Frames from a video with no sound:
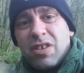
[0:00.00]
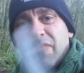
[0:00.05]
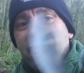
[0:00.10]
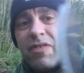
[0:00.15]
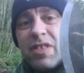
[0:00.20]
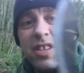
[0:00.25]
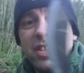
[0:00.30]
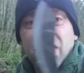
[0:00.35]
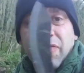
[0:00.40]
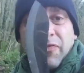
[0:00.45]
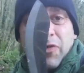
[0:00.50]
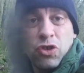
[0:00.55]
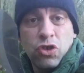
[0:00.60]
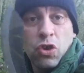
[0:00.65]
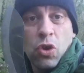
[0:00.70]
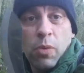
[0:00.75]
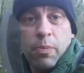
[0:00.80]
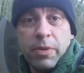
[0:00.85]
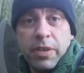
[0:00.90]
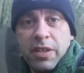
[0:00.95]
and for
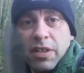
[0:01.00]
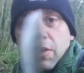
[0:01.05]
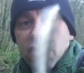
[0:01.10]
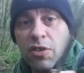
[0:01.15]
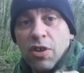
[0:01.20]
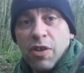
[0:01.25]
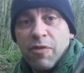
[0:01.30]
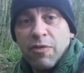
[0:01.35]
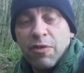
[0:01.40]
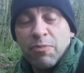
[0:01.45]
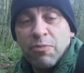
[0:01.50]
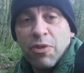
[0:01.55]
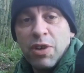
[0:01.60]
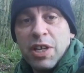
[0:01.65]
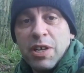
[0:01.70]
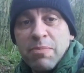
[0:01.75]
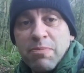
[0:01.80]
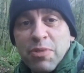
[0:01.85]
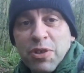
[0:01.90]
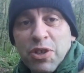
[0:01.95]
chopping, this knife is
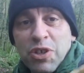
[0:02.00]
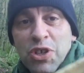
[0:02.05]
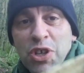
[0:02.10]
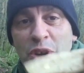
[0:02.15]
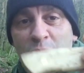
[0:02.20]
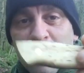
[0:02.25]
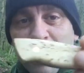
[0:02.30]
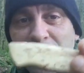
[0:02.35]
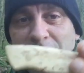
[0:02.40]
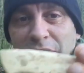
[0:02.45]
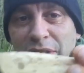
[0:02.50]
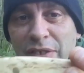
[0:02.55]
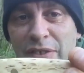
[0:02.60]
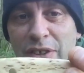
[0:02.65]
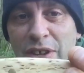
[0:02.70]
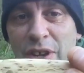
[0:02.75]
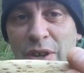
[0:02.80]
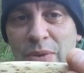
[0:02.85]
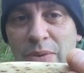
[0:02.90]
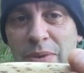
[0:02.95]
brilliant. But notice there's
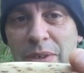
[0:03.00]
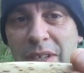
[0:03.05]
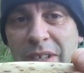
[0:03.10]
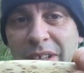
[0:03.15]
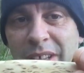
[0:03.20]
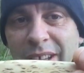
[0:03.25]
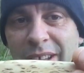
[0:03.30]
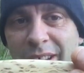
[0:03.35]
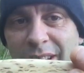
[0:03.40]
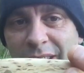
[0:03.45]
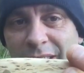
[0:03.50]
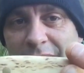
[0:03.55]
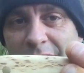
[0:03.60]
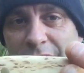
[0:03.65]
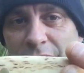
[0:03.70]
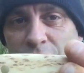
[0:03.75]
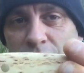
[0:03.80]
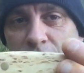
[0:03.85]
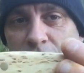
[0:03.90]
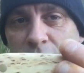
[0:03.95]
no
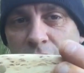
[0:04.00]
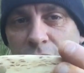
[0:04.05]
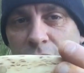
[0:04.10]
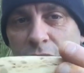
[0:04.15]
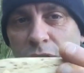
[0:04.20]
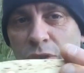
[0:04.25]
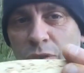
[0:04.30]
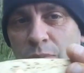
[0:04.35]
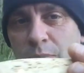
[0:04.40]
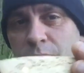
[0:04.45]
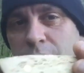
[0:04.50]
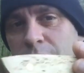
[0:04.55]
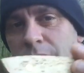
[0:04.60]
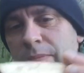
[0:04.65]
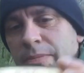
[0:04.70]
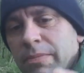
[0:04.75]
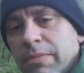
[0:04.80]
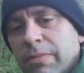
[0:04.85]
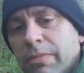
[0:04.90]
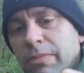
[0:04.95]
lanyard loop
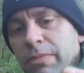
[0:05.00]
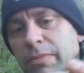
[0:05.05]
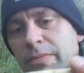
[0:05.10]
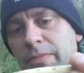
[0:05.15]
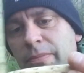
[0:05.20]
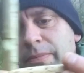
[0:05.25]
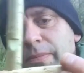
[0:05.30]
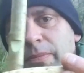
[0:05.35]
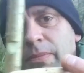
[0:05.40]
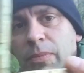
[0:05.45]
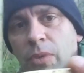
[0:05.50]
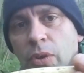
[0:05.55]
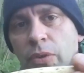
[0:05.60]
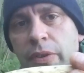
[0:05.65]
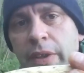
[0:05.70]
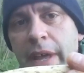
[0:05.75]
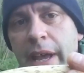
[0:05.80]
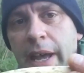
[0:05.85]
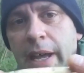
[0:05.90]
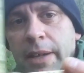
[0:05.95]

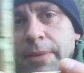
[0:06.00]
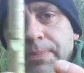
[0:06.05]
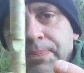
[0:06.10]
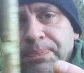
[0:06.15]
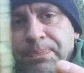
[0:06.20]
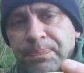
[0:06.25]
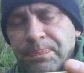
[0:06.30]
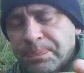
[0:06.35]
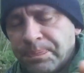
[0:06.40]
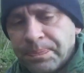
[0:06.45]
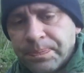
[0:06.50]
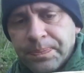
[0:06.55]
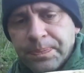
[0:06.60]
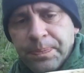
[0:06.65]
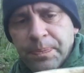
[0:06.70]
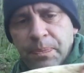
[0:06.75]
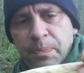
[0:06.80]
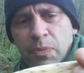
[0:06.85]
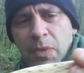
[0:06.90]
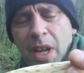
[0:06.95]
on that,
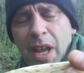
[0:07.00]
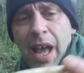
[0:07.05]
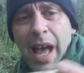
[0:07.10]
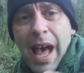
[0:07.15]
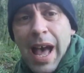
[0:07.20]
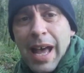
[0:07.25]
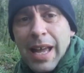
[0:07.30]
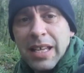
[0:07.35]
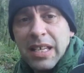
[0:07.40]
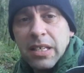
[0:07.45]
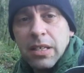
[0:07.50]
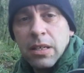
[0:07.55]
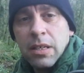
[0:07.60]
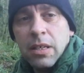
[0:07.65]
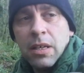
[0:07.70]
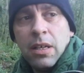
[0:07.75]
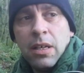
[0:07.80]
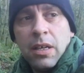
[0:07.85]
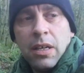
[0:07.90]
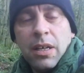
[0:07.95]
and
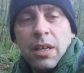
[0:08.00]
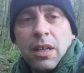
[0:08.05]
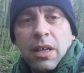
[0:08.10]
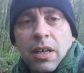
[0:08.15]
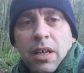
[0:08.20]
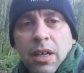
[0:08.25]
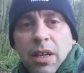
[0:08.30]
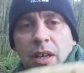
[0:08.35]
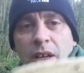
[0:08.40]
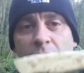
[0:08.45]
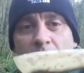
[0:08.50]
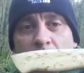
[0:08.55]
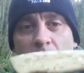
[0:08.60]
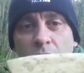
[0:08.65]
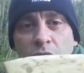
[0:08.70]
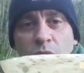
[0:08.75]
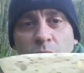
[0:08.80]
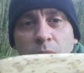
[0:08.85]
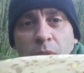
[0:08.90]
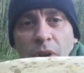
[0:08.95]

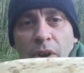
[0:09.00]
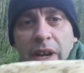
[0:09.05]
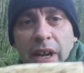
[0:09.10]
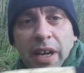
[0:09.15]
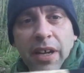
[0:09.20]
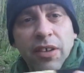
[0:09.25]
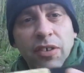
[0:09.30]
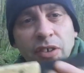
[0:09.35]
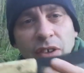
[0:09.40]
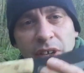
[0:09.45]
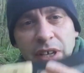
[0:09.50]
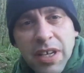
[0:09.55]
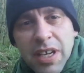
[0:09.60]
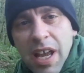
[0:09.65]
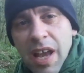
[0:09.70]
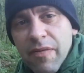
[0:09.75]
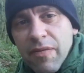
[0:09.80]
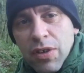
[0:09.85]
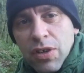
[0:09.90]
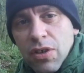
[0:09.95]
I don't mind that, because I
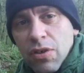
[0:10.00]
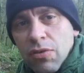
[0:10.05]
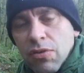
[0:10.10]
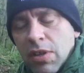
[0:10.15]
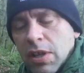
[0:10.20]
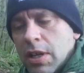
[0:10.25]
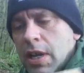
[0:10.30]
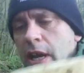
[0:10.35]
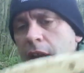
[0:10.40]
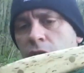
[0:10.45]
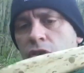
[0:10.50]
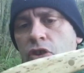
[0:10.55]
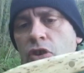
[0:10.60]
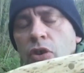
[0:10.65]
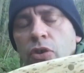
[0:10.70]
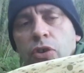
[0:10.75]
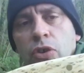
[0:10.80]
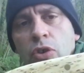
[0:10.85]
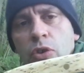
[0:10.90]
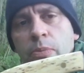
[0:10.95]
never use a
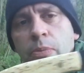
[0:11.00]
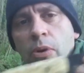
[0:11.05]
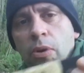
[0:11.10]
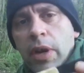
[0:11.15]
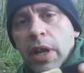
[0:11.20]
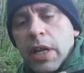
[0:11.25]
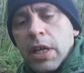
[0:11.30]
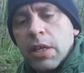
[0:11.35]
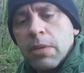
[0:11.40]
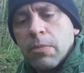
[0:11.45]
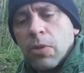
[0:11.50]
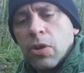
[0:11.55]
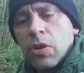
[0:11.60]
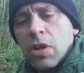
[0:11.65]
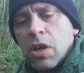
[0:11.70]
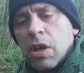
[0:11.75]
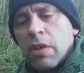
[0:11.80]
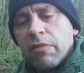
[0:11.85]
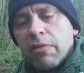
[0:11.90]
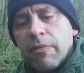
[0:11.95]
lanyard loop on any of my
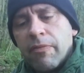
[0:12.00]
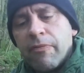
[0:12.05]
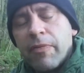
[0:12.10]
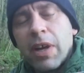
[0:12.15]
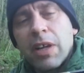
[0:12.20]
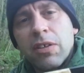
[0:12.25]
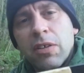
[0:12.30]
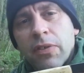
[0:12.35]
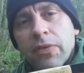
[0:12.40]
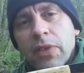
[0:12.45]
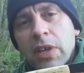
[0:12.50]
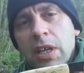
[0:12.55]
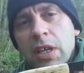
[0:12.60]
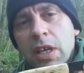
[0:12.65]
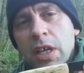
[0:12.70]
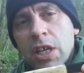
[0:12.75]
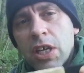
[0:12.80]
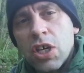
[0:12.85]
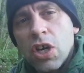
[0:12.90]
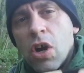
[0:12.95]
knives. In fact, I think
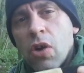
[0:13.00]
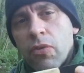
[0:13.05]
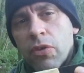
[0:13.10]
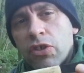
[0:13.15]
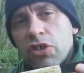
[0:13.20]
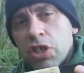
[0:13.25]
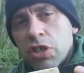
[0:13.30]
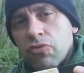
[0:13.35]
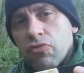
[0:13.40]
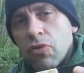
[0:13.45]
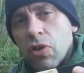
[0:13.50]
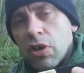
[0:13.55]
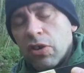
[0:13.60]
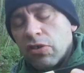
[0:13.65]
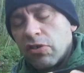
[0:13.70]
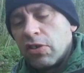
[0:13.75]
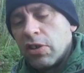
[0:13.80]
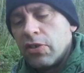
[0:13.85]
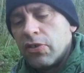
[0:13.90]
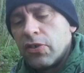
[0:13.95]
it encourages
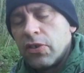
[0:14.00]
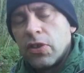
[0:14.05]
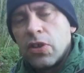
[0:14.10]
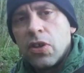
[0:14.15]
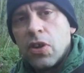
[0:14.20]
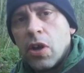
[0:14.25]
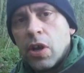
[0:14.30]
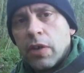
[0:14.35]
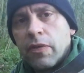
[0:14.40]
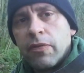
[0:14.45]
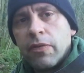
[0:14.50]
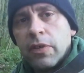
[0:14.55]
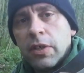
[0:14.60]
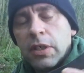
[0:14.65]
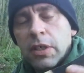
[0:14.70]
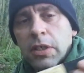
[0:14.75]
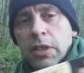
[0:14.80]
rust into the knife,